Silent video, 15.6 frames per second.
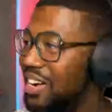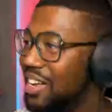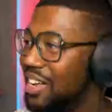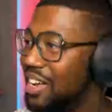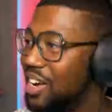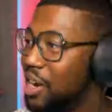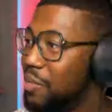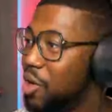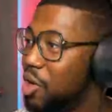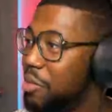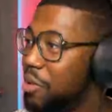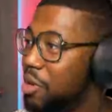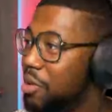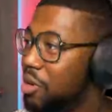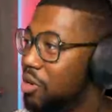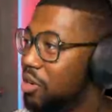Come on, come on,
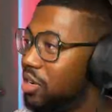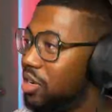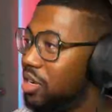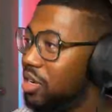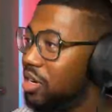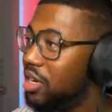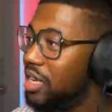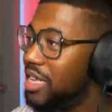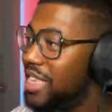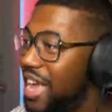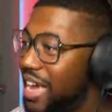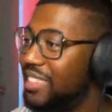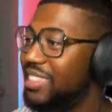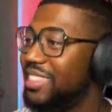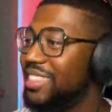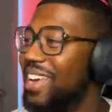come on.
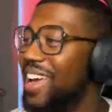Yes.